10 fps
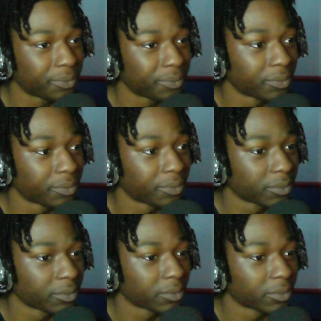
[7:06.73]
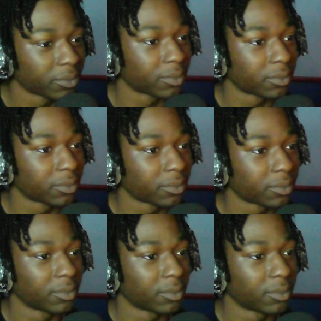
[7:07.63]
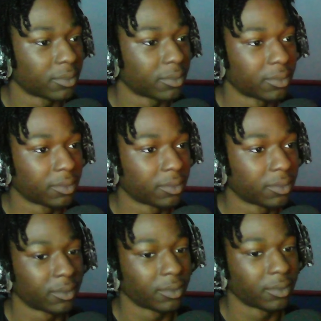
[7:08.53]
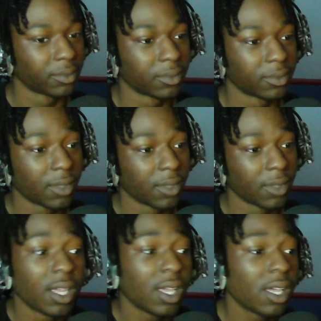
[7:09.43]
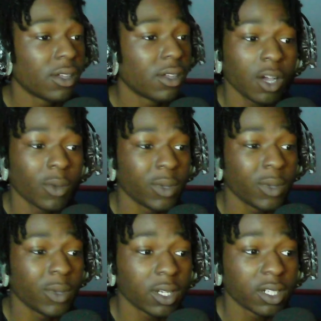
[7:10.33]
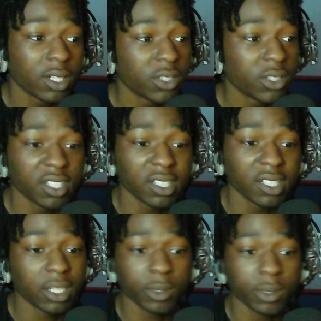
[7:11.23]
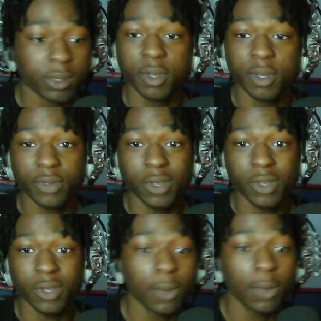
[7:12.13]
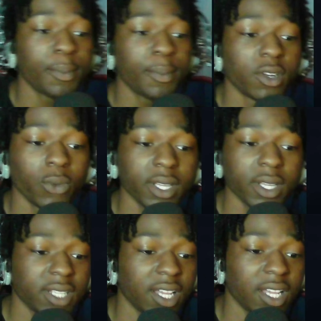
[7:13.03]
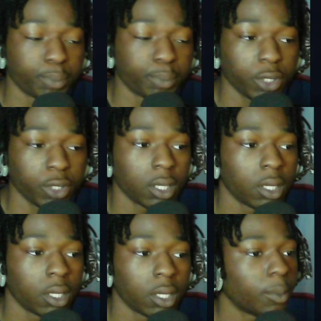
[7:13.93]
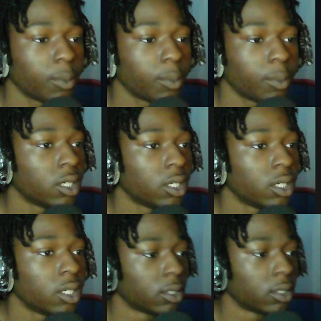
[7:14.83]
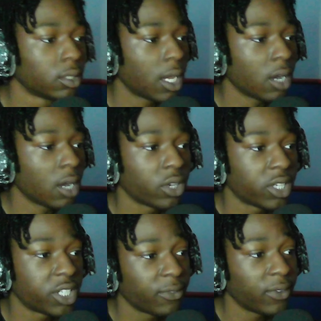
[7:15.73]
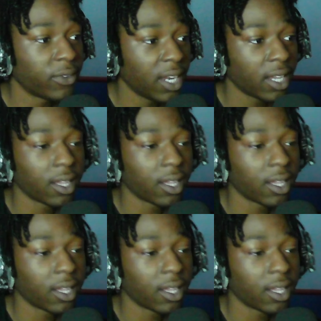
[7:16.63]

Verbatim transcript: I swear, I got the sauce. I got the sauce. Hell no, we don't want no chicken sandwiches, bro. If y'all seen what happened to Wingstop, I'm good. I'll go to Chick-fil-A.